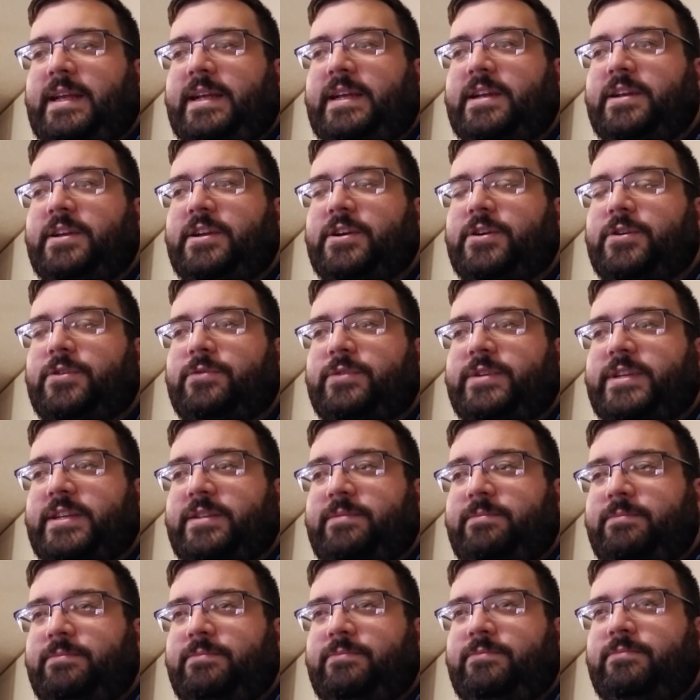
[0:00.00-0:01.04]
can go to
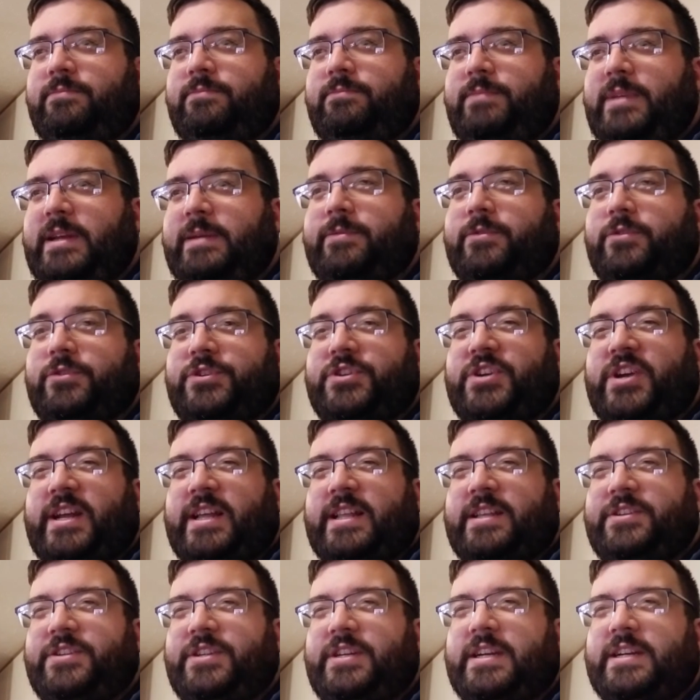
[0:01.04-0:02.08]
people
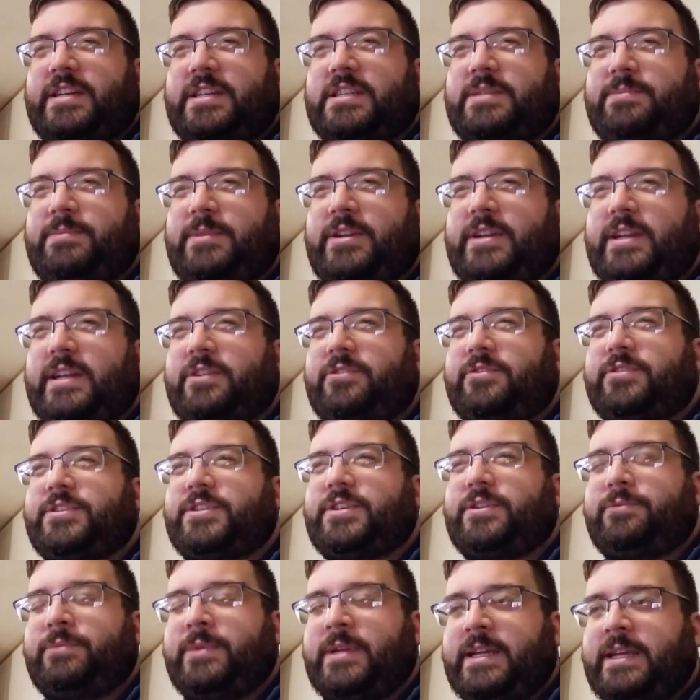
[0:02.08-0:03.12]
challenging Undisputed Era.
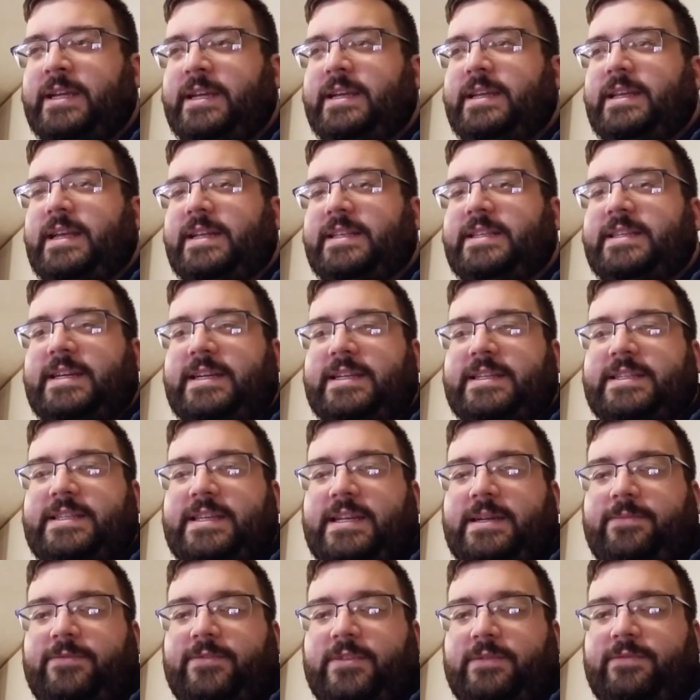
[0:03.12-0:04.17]
So that's a nice
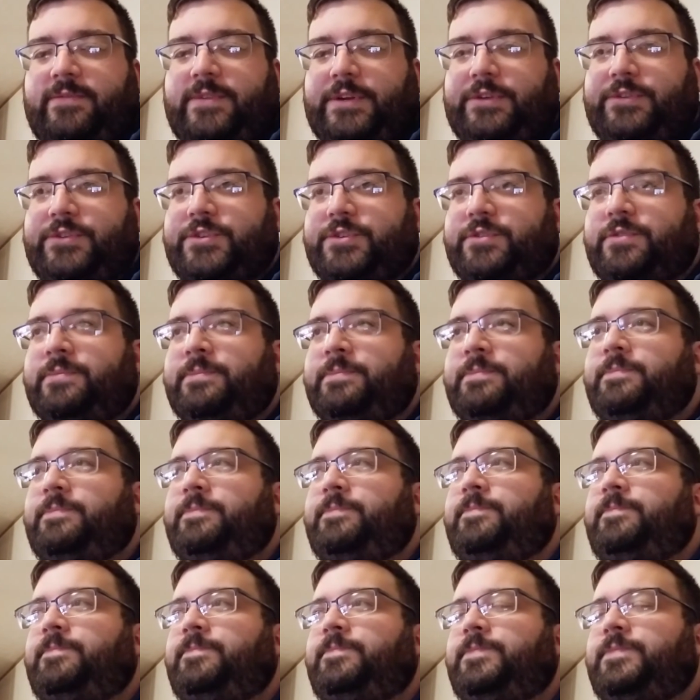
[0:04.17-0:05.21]
setup for the future.
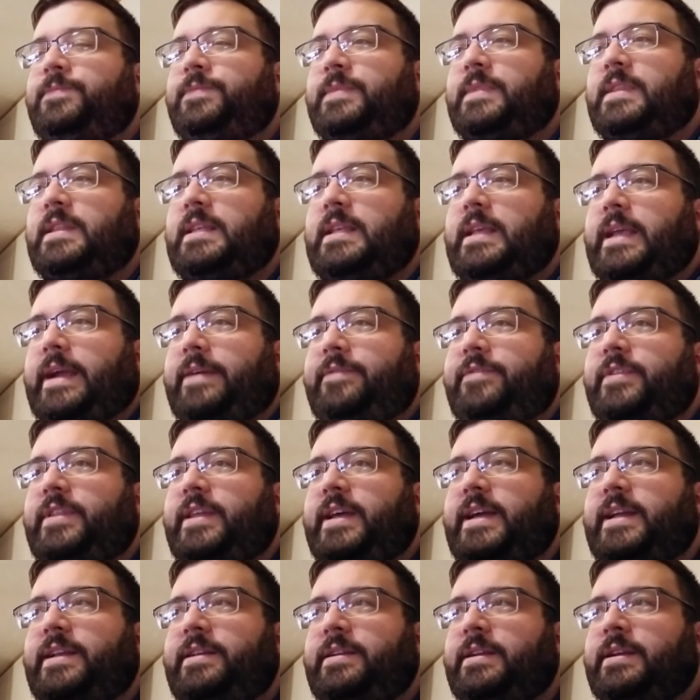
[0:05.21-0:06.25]
After
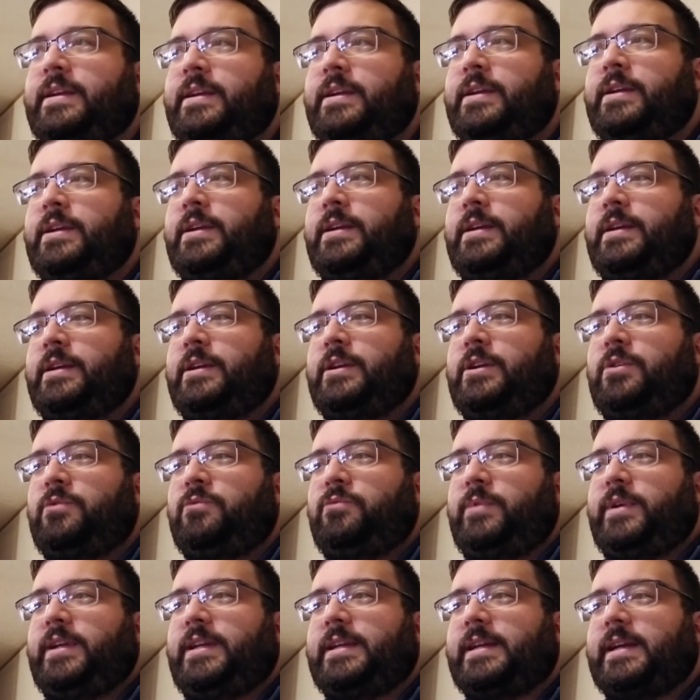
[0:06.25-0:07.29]
that,
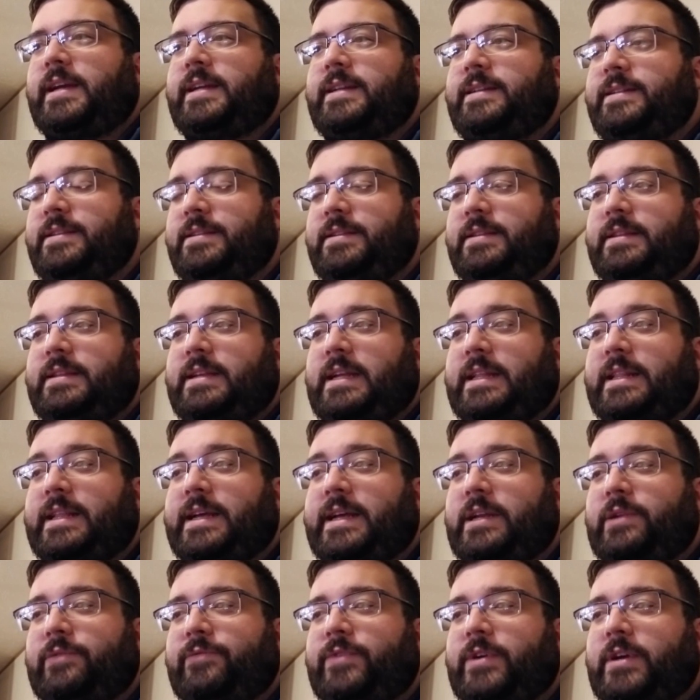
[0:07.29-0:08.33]
we got a
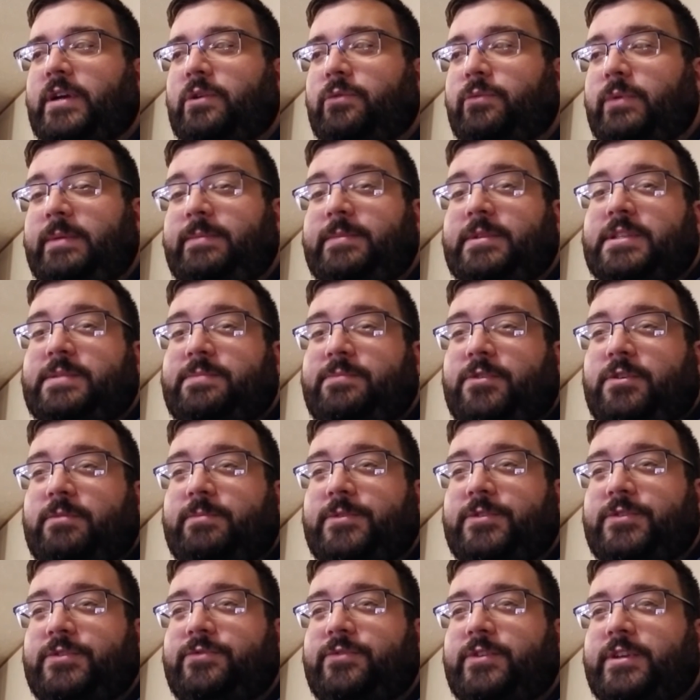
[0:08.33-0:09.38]
lot of women's
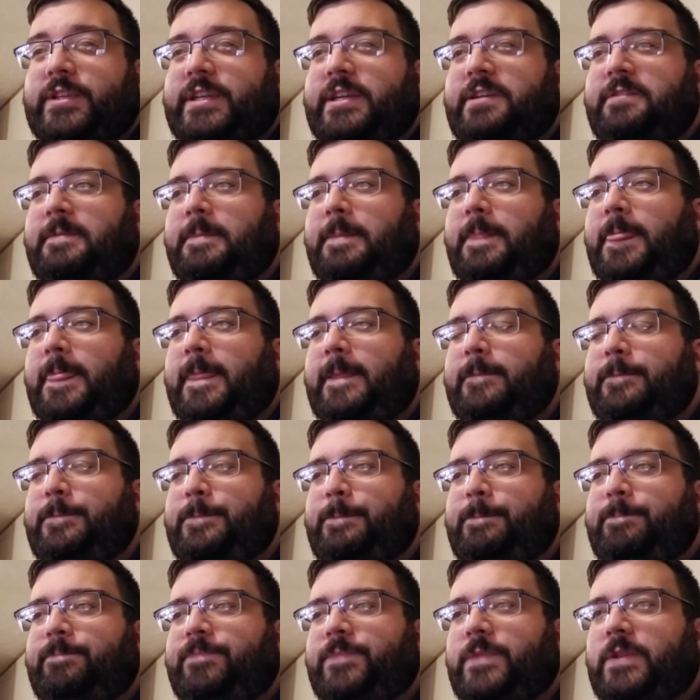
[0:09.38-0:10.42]
promos. Really,
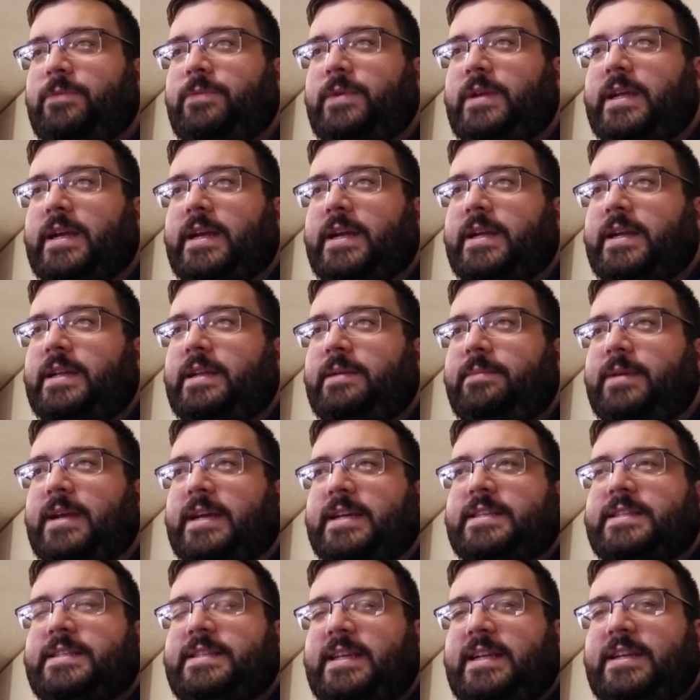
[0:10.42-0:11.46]
we got a
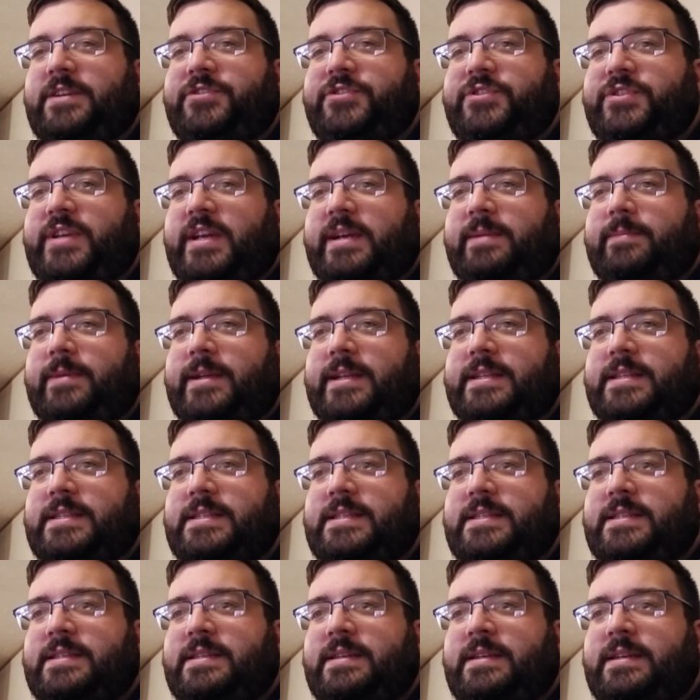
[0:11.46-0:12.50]
backstage
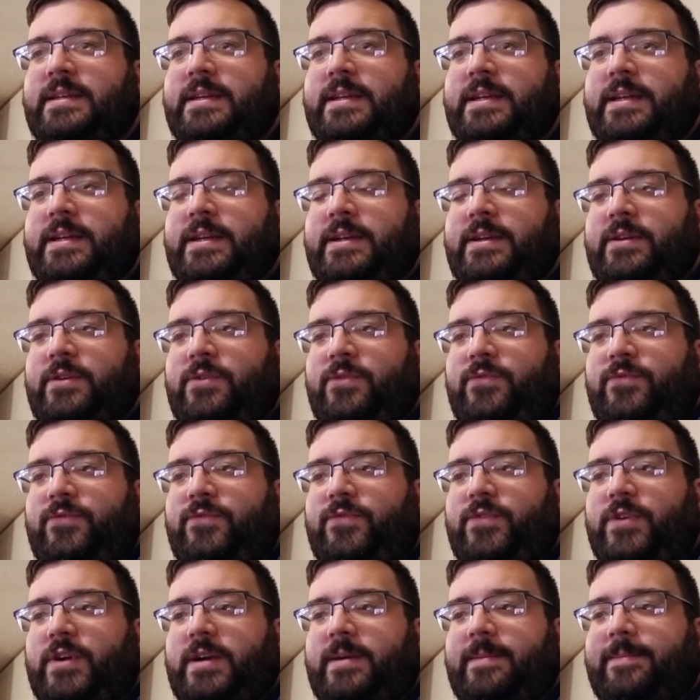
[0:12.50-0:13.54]
segment
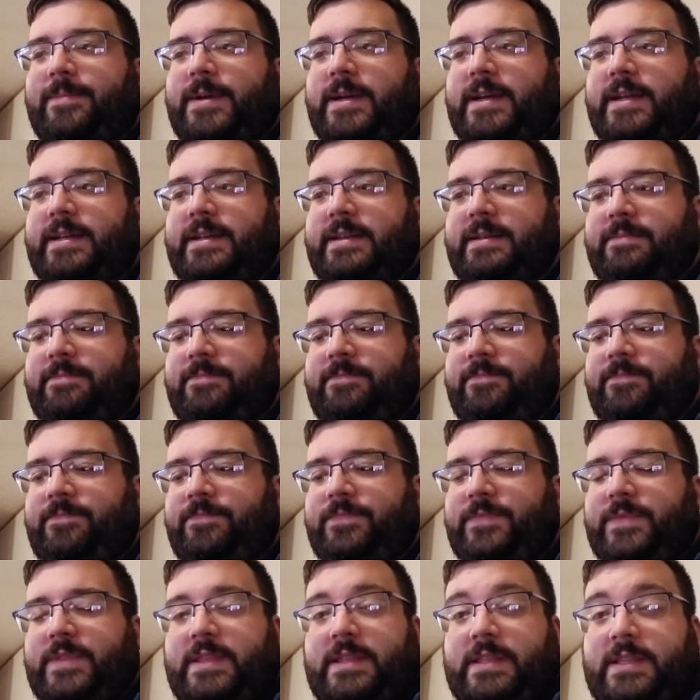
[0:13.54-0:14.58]
from
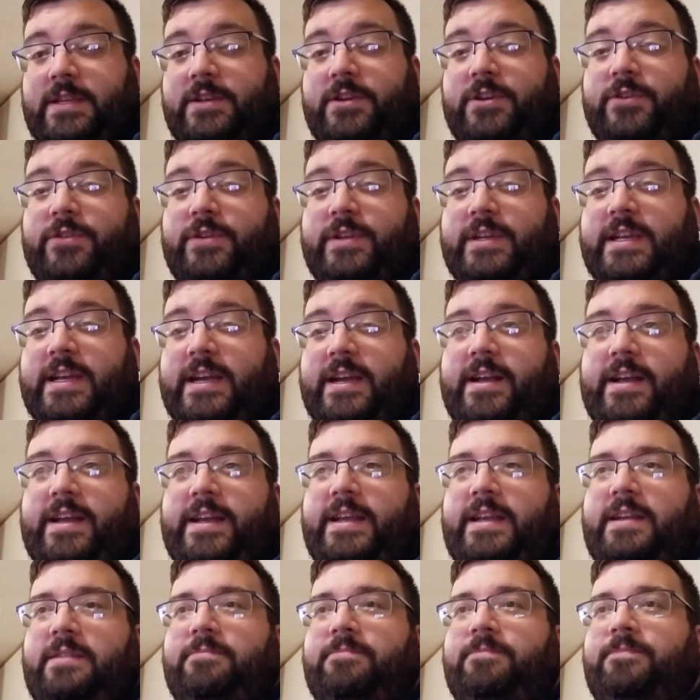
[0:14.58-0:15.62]
Dakota
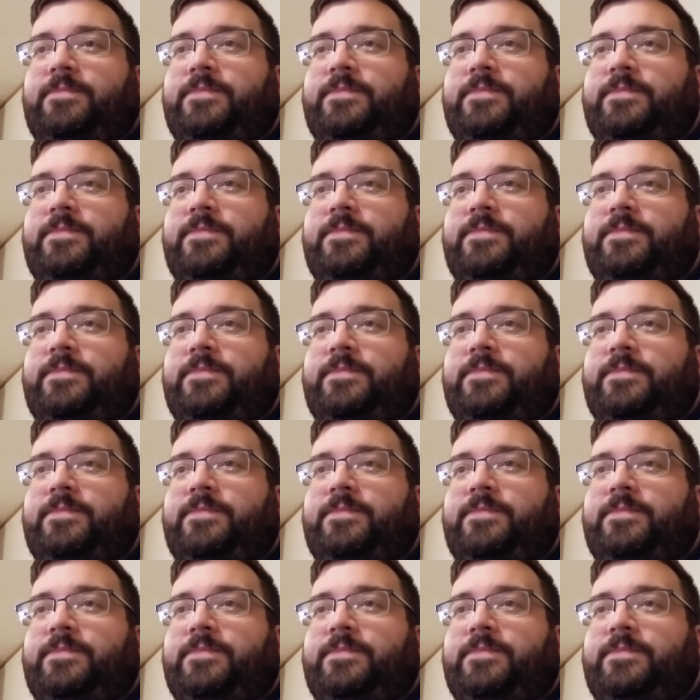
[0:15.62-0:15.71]
Kai,